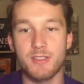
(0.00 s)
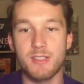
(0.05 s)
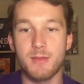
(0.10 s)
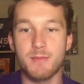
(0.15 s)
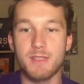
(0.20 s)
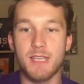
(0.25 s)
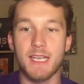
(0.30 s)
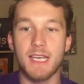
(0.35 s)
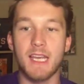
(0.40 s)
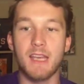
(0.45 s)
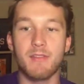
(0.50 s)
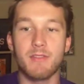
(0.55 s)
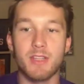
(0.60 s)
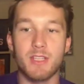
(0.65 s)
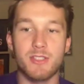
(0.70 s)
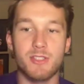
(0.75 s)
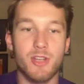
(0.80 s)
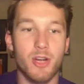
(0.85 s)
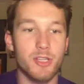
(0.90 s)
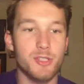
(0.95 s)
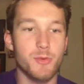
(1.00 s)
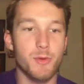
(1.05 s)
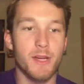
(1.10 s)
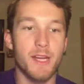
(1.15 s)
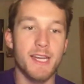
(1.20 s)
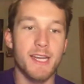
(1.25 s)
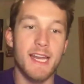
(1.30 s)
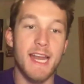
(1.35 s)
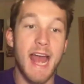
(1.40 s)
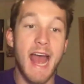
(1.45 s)
Seems like even the starts where
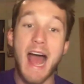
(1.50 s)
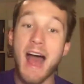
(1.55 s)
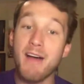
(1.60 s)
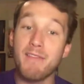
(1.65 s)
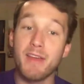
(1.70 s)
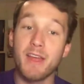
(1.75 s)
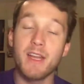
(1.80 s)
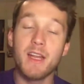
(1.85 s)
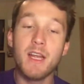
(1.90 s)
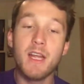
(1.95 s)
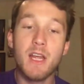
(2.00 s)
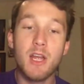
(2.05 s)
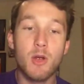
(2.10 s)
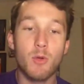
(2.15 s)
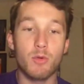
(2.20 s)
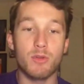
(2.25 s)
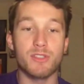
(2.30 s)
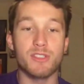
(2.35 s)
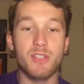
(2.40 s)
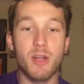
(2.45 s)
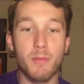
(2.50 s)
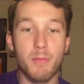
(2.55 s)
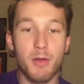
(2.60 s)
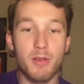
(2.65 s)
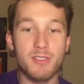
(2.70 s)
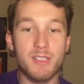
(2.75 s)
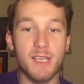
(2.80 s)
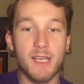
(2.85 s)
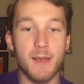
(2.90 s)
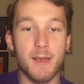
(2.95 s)
he didn't have it were still
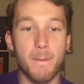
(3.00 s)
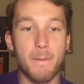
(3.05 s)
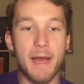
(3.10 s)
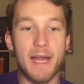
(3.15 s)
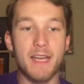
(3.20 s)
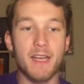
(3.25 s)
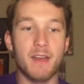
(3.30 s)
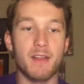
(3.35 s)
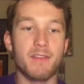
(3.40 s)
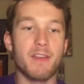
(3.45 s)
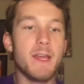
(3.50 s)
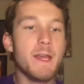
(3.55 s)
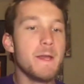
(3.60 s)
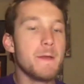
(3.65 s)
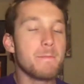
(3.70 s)
mostly competitive.